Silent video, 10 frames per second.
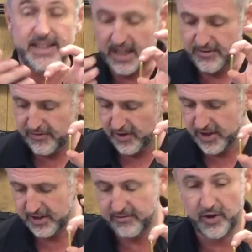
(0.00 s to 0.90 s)
And Dave, if I
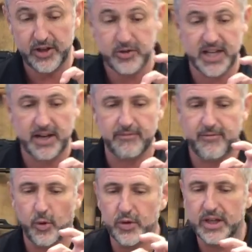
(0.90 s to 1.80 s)
could invite you to come
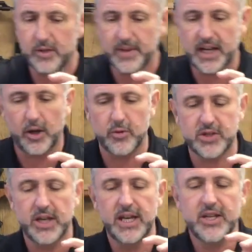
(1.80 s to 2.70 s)
forward a little bit
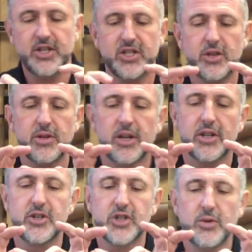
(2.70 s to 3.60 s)
closer, just so that I
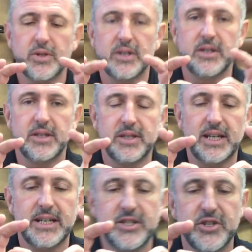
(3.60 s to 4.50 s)
can show the, the, the
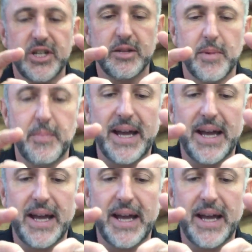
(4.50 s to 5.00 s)
ladies and gentlemen